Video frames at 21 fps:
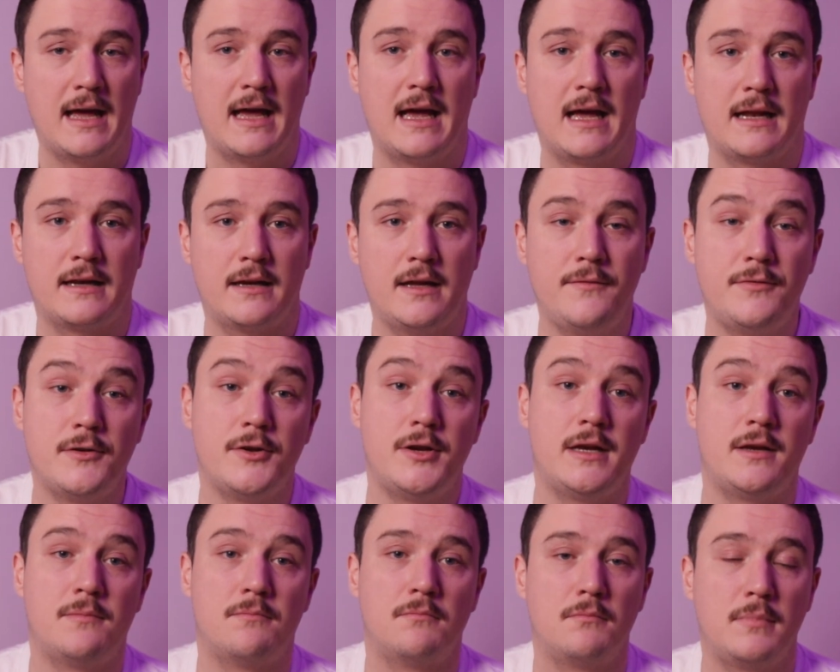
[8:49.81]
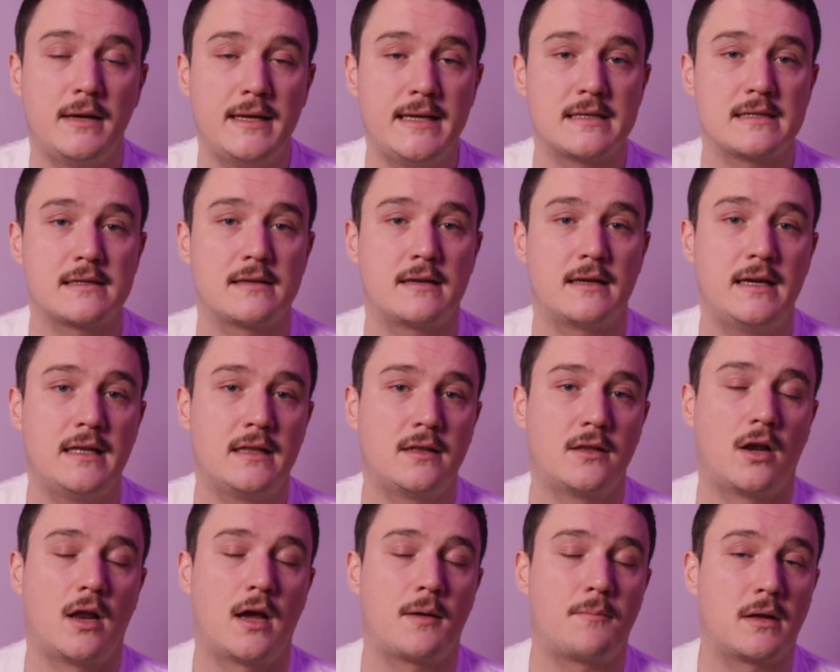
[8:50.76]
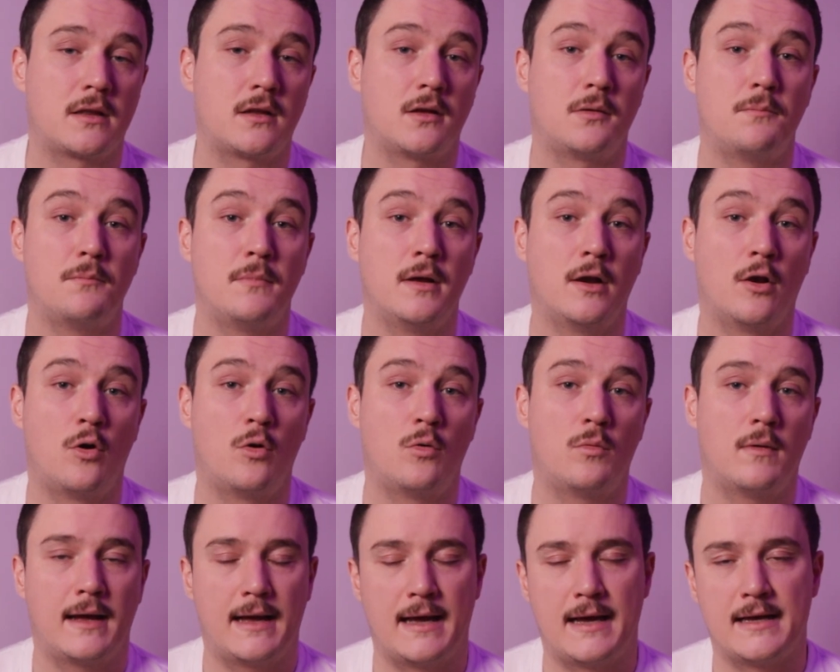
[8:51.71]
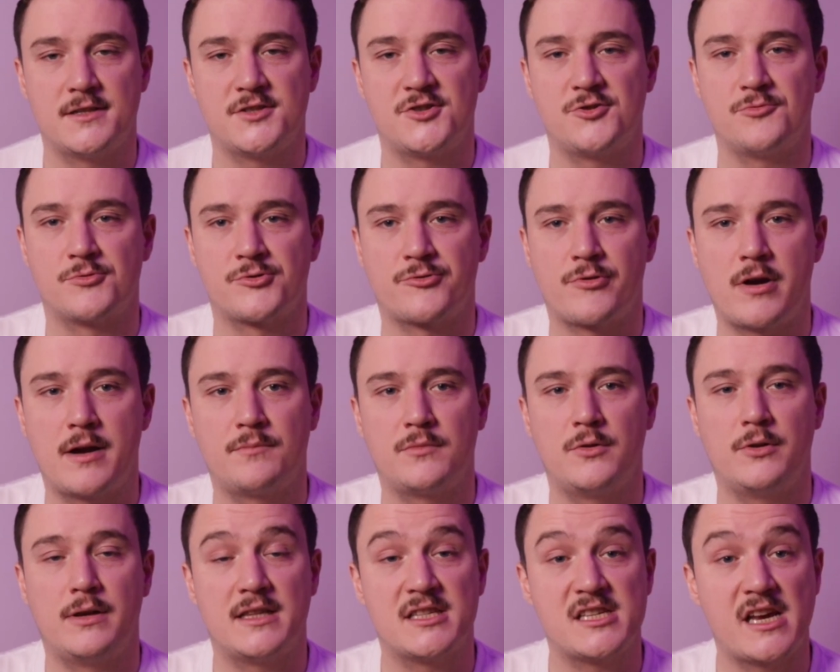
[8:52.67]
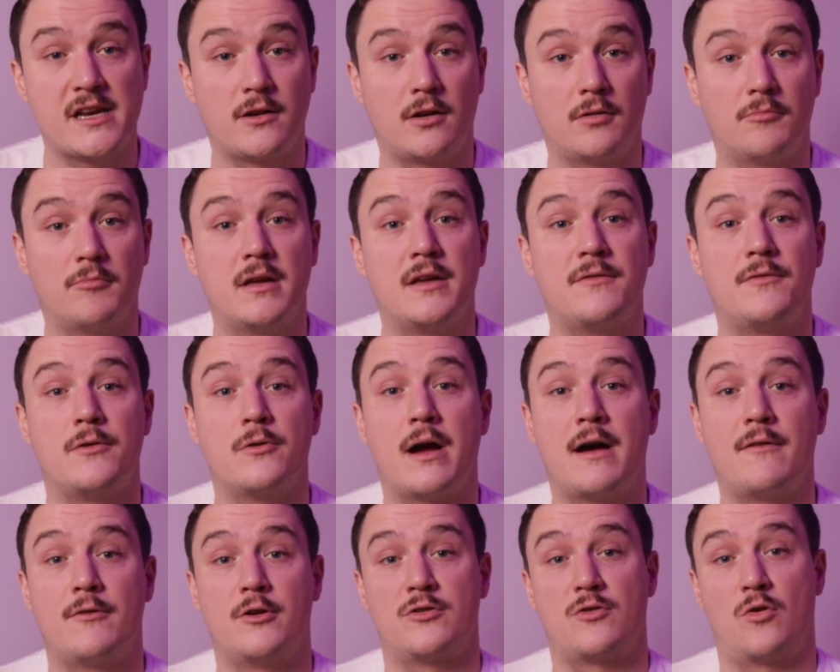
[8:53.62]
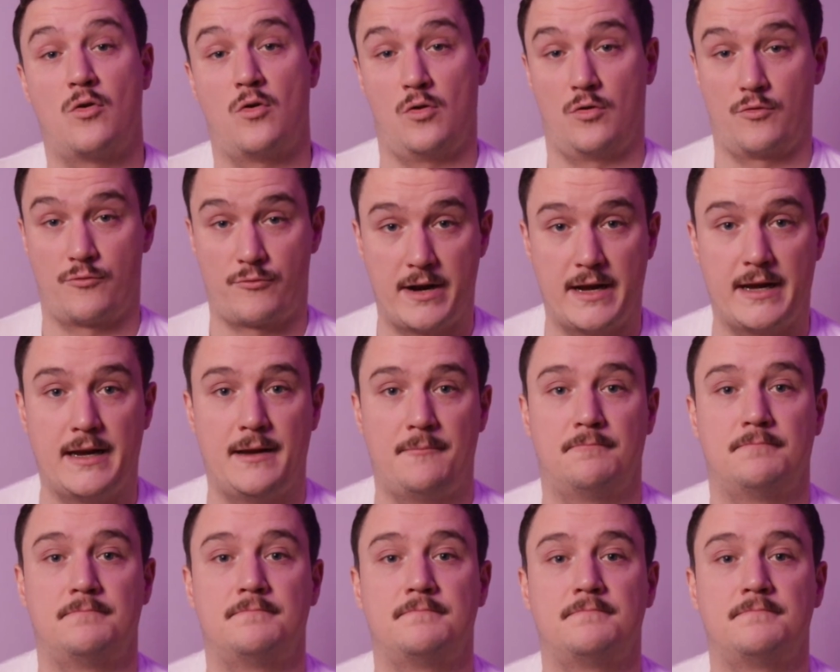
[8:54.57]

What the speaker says: And if you did, please hit the like button below and subscribe to the channel if you haven't already.